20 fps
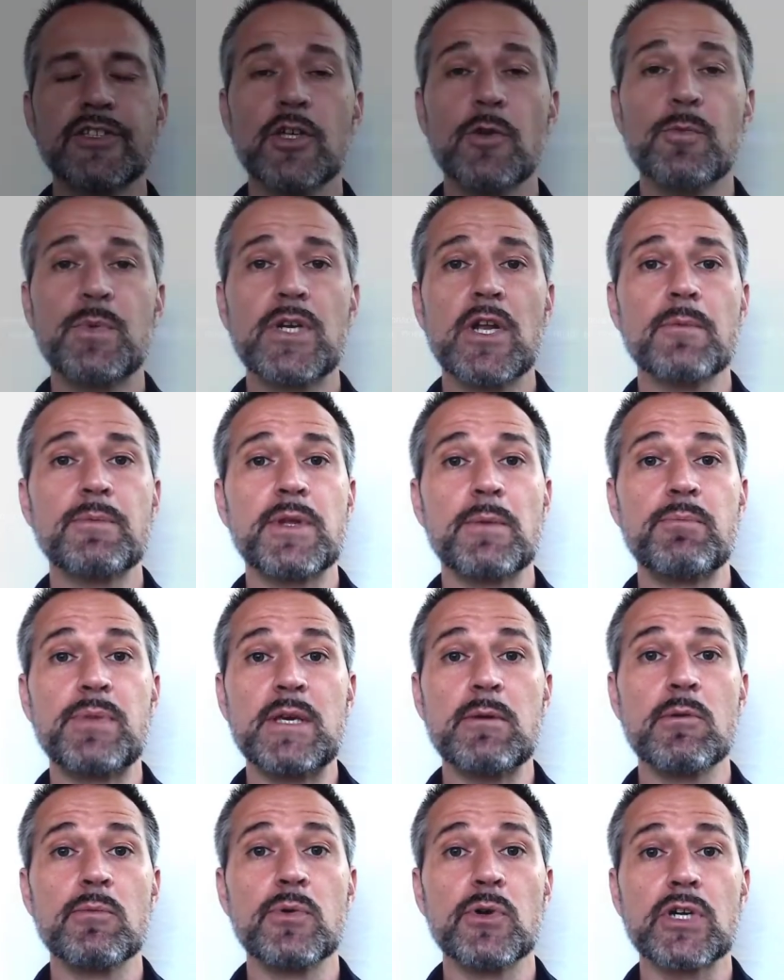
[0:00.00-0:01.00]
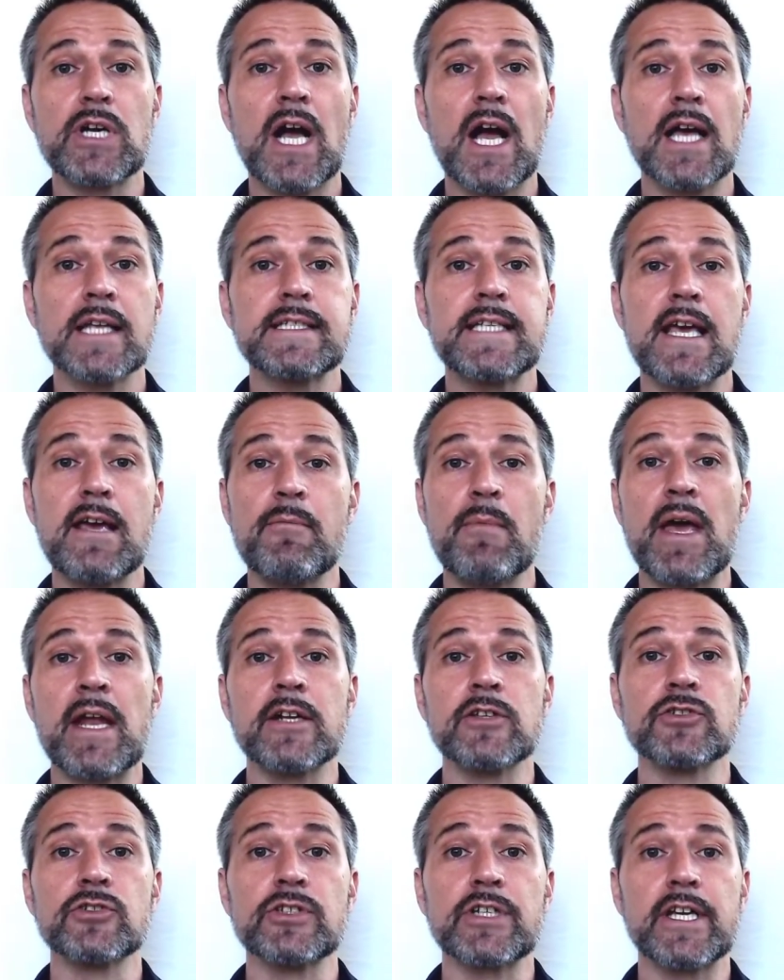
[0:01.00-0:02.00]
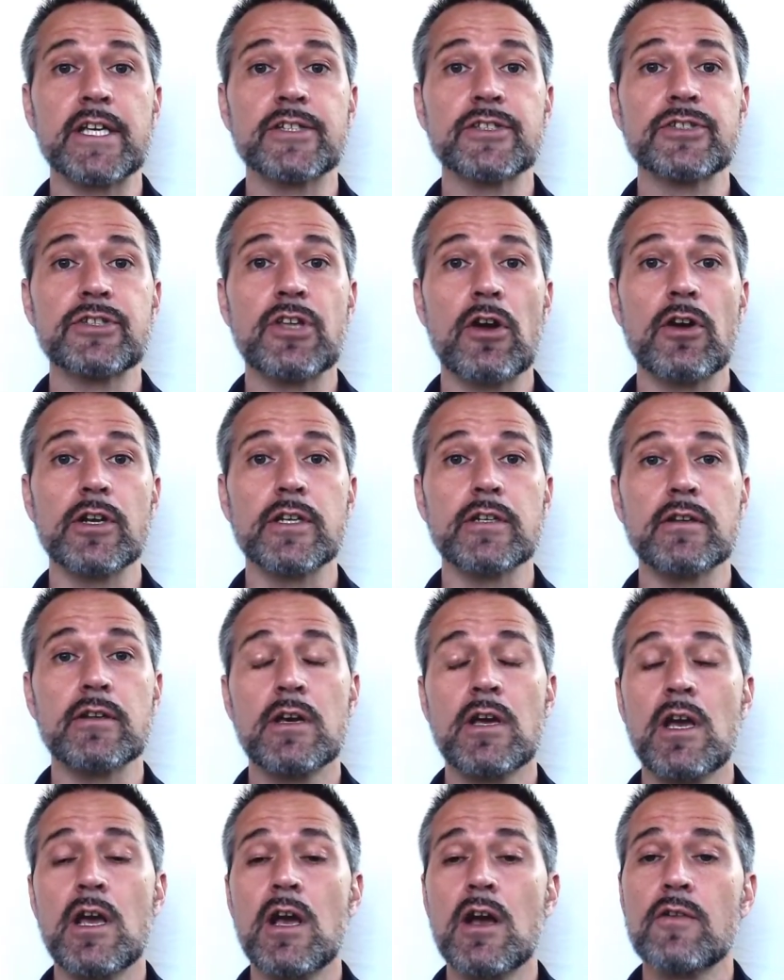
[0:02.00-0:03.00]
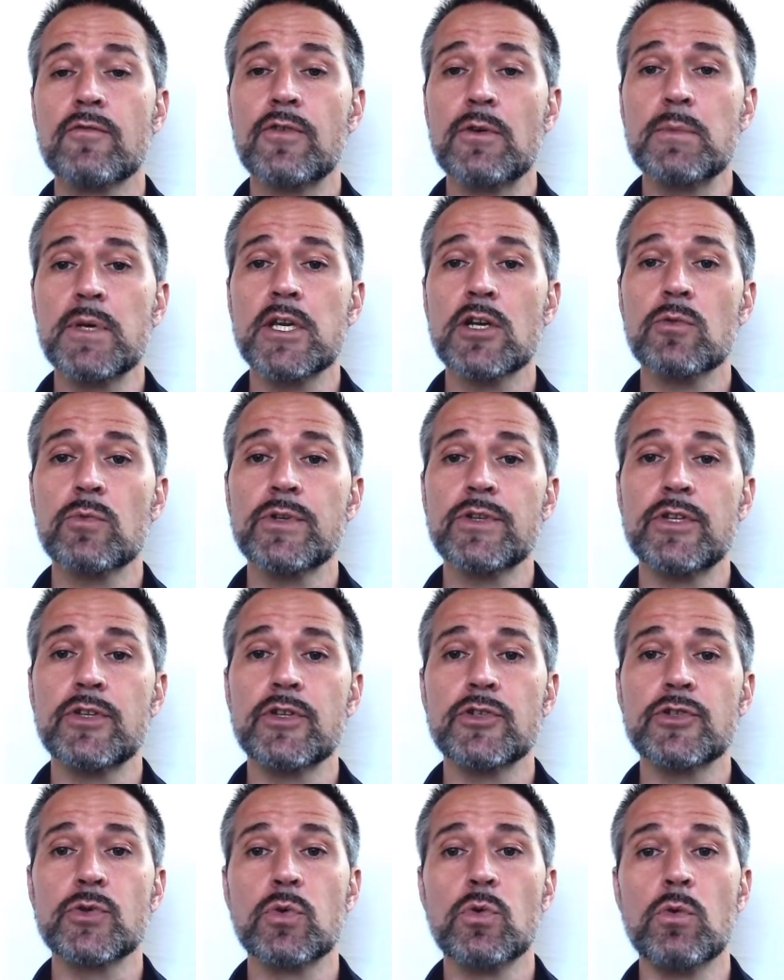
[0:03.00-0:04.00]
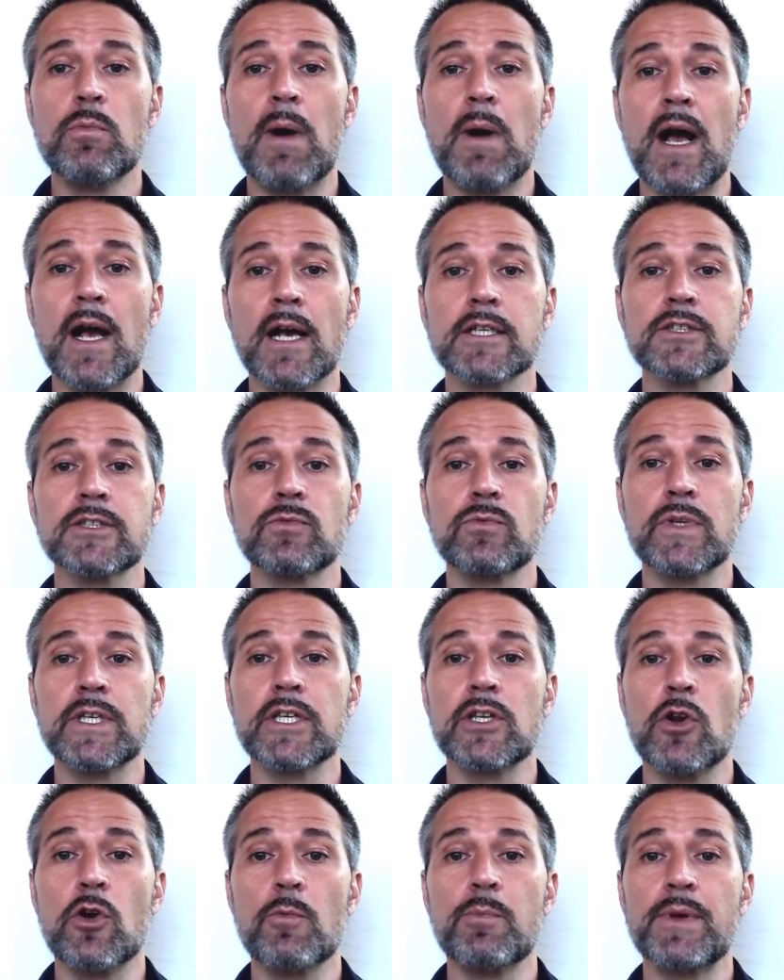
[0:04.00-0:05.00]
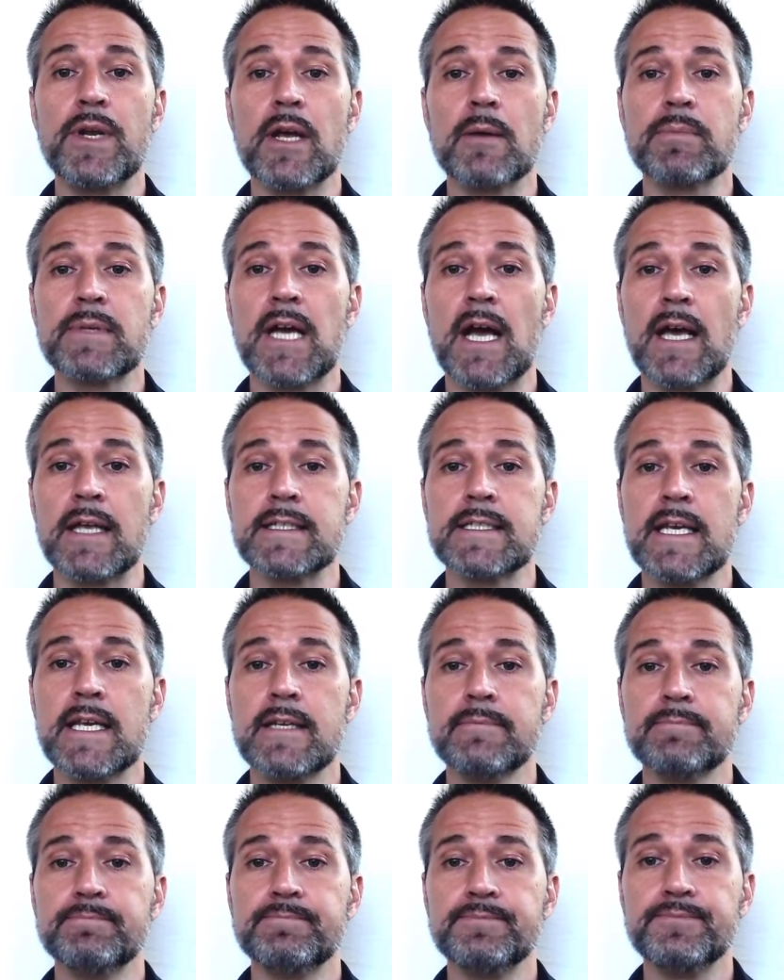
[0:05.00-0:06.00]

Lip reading: open up the Beamable Content Manager to get started. From here within the toolbox, we can open up Content.